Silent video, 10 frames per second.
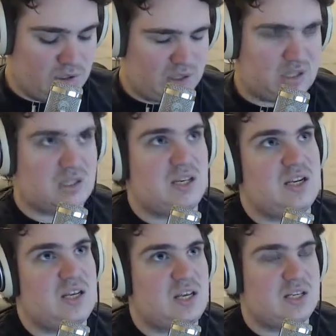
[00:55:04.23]

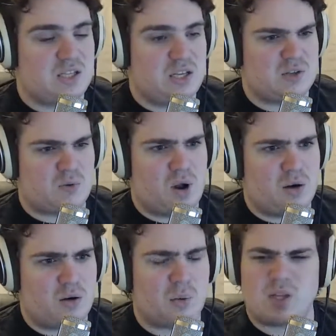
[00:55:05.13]
CDEC's
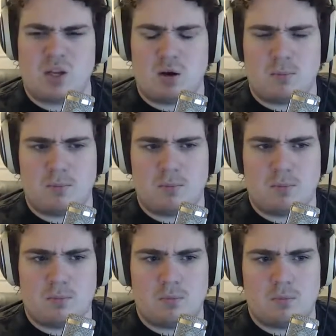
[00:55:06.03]
run, or was it eHome?
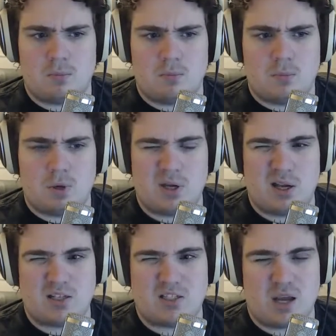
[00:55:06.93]

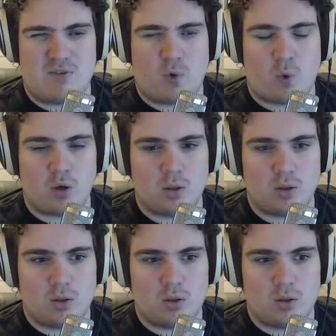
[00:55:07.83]
TI4.